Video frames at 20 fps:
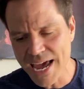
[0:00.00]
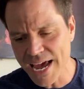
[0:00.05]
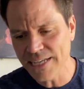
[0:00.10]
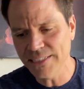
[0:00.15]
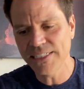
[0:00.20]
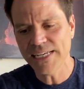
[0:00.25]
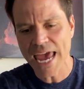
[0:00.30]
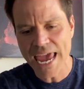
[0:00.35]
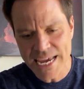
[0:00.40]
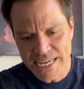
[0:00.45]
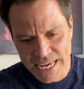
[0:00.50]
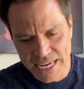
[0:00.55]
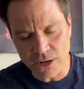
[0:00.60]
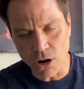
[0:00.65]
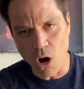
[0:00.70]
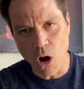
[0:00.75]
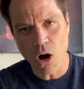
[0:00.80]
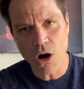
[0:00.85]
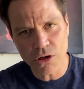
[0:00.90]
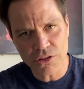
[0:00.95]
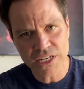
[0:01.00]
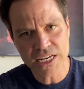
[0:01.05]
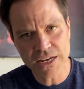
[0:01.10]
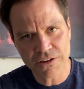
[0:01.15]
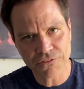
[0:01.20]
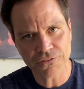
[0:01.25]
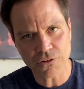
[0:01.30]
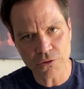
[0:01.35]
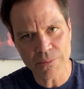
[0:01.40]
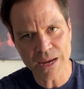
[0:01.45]
and take in all the
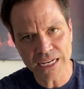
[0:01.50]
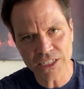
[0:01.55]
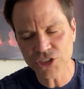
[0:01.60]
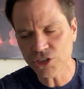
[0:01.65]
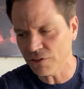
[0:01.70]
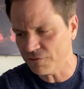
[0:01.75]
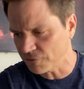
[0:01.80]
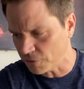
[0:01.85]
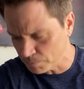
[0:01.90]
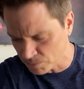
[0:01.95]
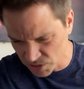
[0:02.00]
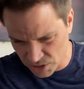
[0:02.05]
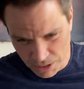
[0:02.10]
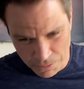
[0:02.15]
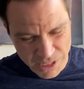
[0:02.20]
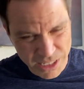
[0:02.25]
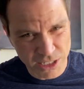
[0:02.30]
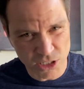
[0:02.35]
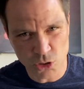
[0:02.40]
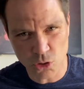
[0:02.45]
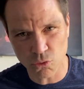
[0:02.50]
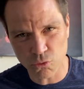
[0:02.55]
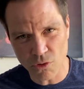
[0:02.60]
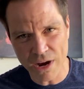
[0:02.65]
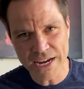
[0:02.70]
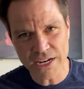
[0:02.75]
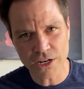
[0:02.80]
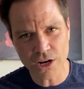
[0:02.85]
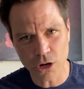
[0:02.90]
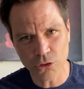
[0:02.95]
information from some of these
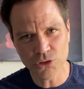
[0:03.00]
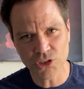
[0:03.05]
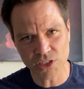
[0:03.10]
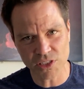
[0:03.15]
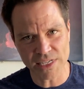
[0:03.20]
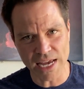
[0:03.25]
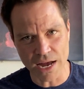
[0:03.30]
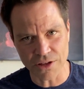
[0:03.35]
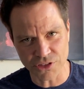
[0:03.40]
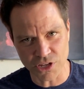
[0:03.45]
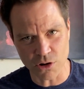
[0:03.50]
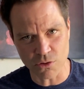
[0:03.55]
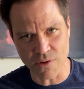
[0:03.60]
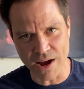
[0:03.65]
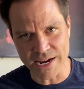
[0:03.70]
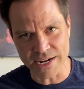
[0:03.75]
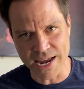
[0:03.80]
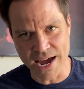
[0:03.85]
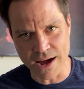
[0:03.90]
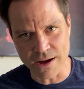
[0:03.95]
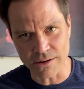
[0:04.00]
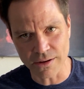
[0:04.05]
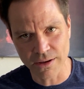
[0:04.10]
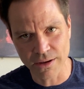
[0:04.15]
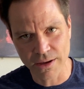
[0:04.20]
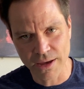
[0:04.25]
great coaches out there right now,